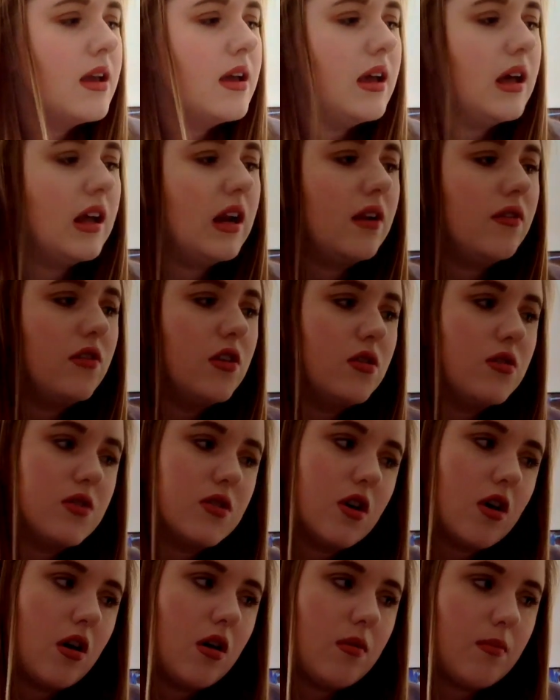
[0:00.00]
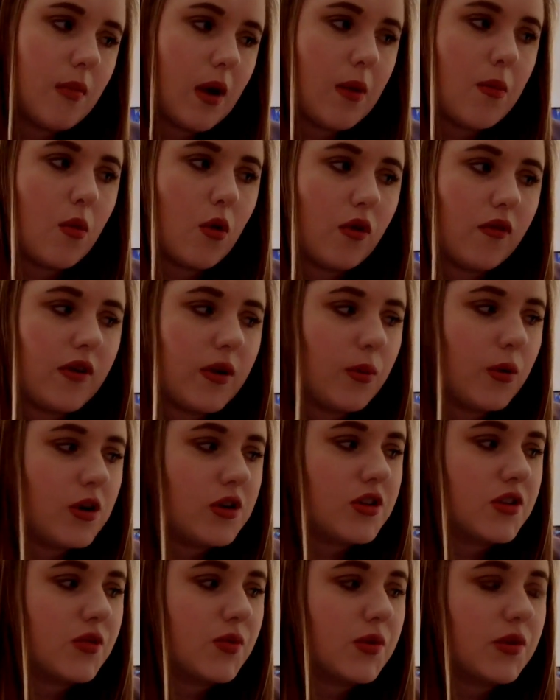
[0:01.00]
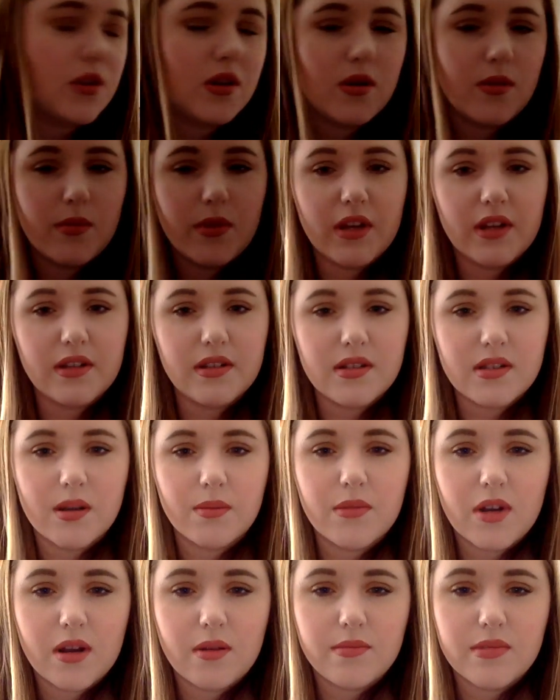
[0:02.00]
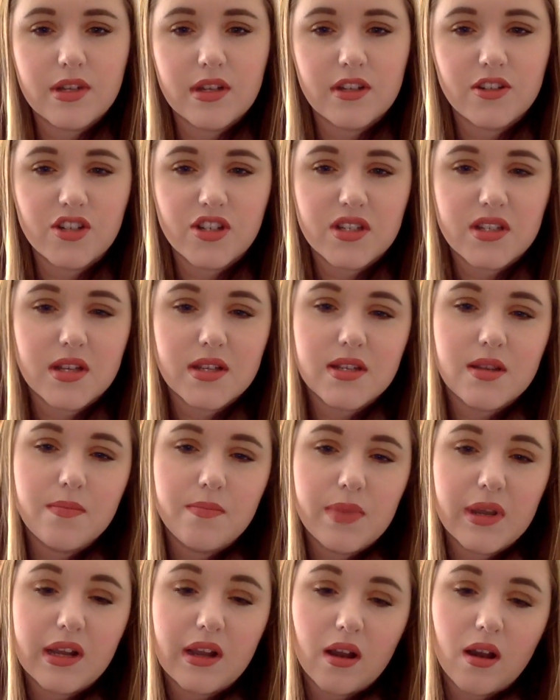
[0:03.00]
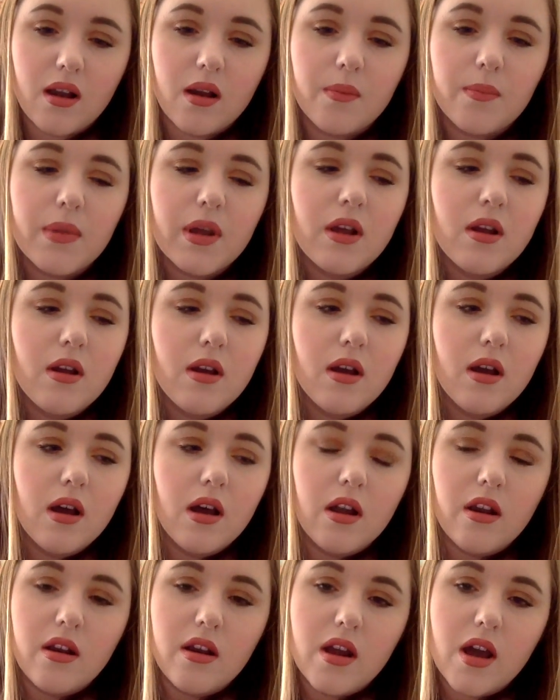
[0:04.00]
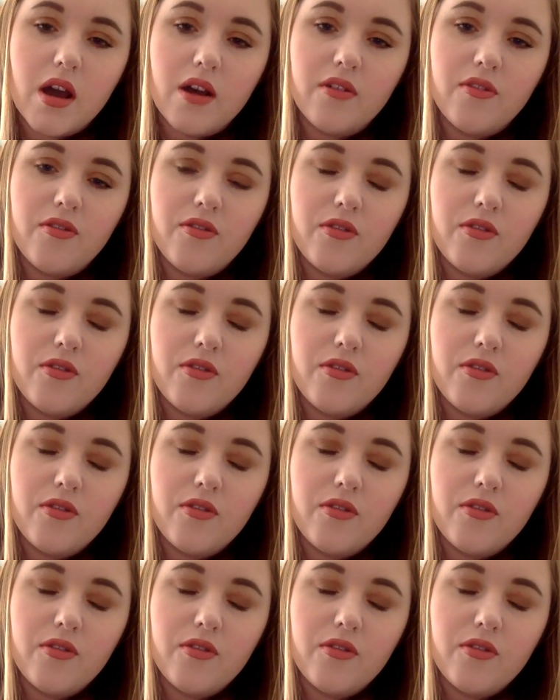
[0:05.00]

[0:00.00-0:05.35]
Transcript: And I've used my Morphe brushes with them, and sometimes it just doesn't pick up enough